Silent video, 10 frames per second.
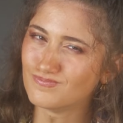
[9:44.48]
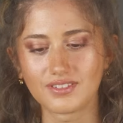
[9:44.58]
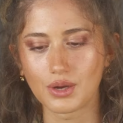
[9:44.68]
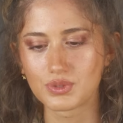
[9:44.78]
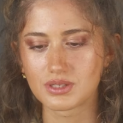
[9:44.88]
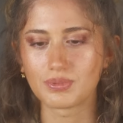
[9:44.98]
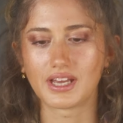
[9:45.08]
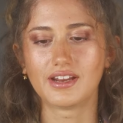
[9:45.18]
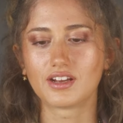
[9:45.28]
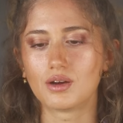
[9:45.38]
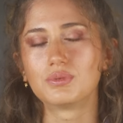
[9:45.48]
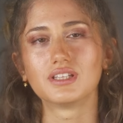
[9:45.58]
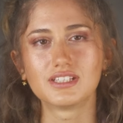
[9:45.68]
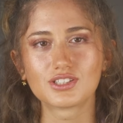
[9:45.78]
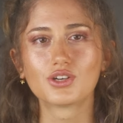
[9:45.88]
I wasn't planning on, but
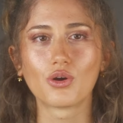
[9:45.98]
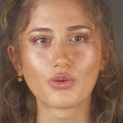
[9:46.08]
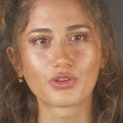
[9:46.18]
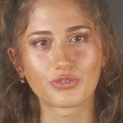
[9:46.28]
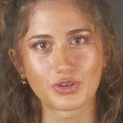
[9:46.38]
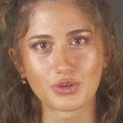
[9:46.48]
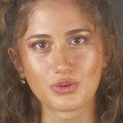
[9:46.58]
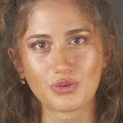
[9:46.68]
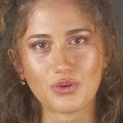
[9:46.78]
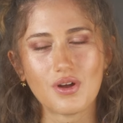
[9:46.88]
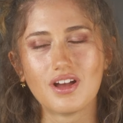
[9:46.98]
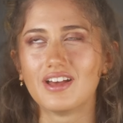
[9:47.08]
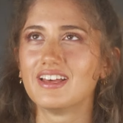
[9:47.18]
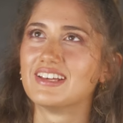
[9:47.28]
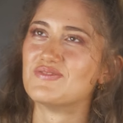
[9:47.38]
let's go through
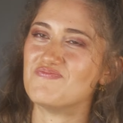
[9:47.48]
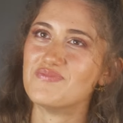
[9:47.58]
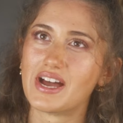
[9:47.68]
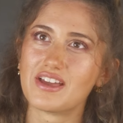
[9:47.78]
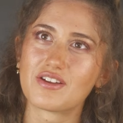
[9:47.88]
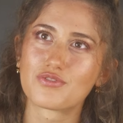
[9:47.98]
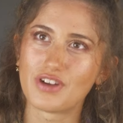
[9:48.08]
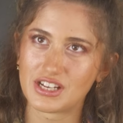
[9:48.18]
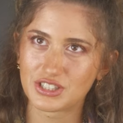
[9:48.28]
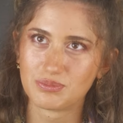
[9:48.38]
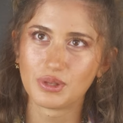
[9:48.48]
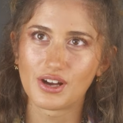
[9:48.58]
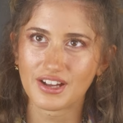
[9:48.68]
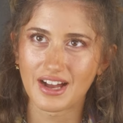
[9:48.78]
my fashion blog